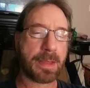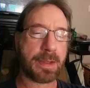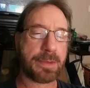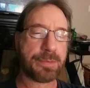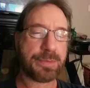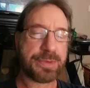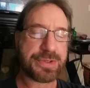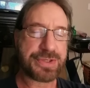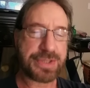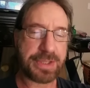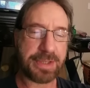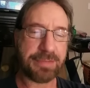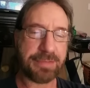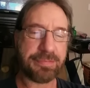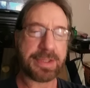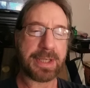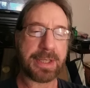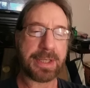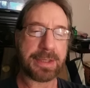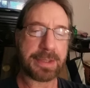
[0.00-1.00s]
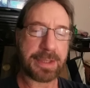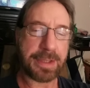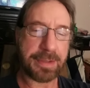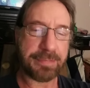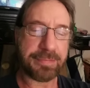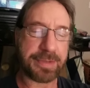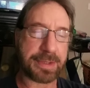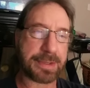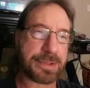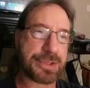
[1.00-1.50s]
Receiving and
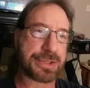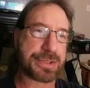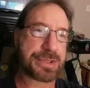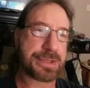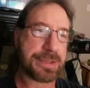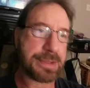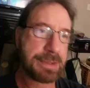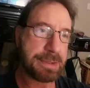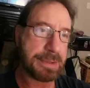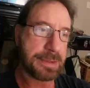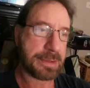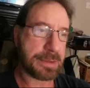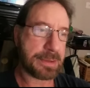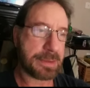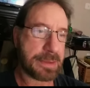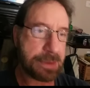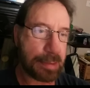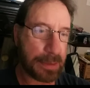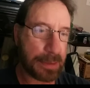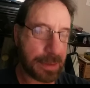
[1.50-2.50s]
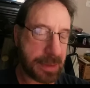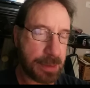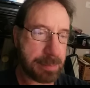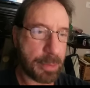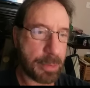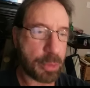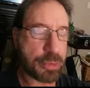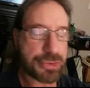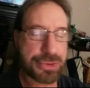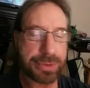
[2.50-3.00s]
giving, just the
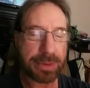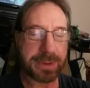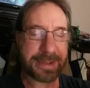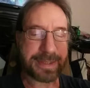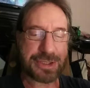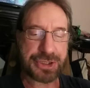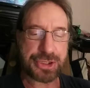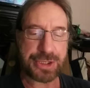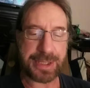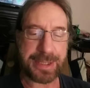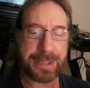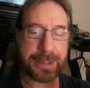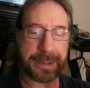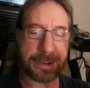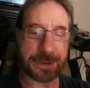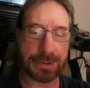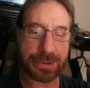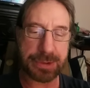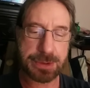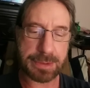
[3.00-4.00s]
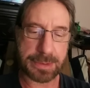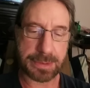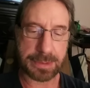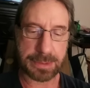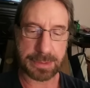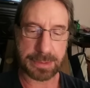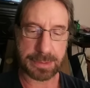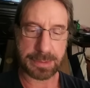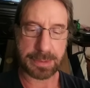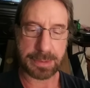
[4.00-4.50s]
emotional exchange,
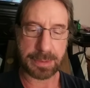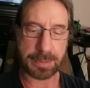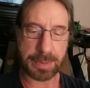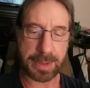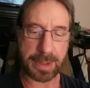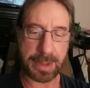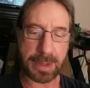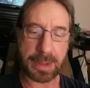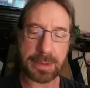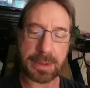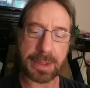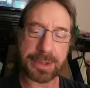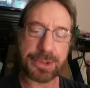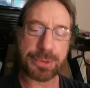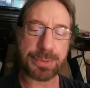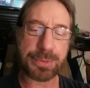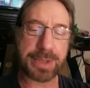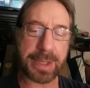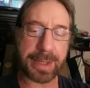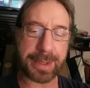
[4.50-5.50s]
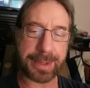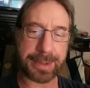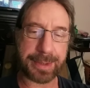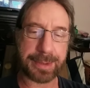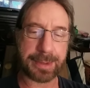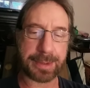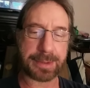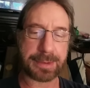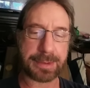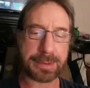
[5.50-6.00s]
okay? And you got
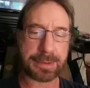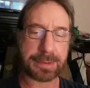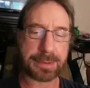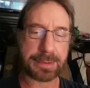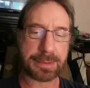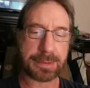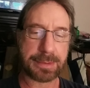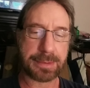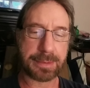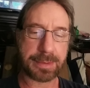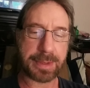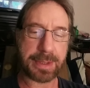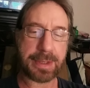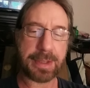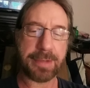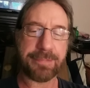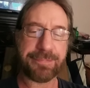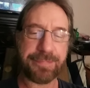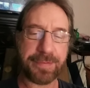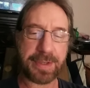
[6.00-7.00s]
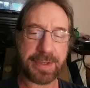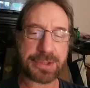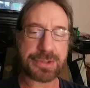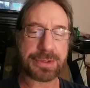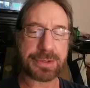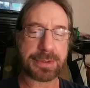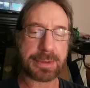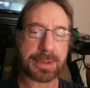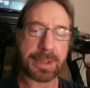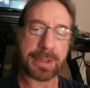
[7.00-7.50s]
none, okay?
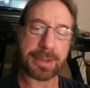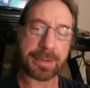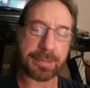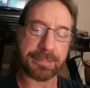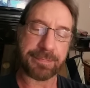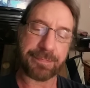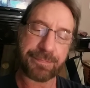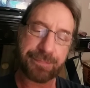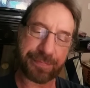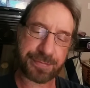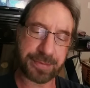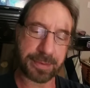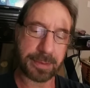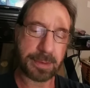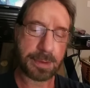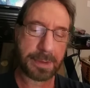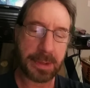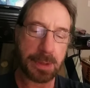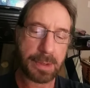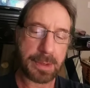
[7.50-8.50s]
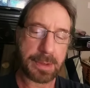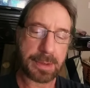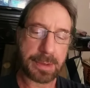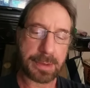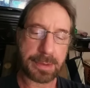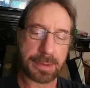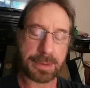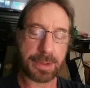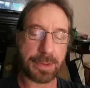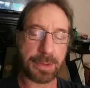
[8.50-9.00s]
Affection, love.
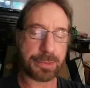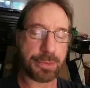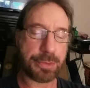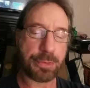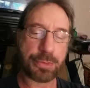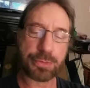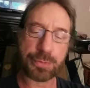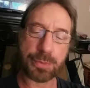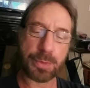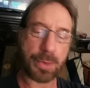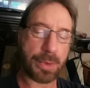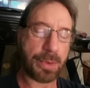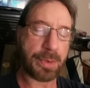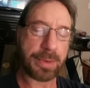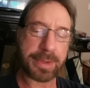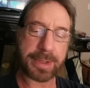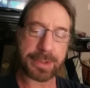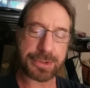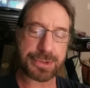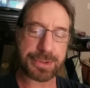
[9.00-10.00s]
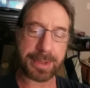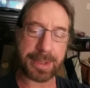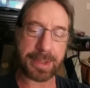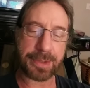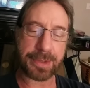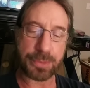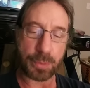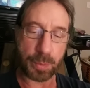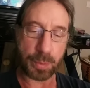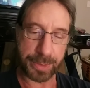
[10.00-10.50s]
No, you threw all that shit
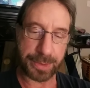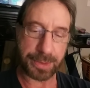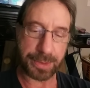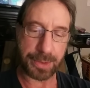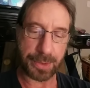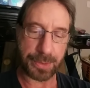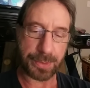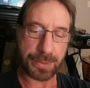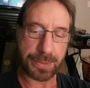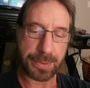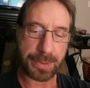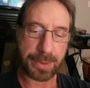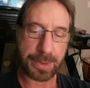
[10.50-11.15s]
out the window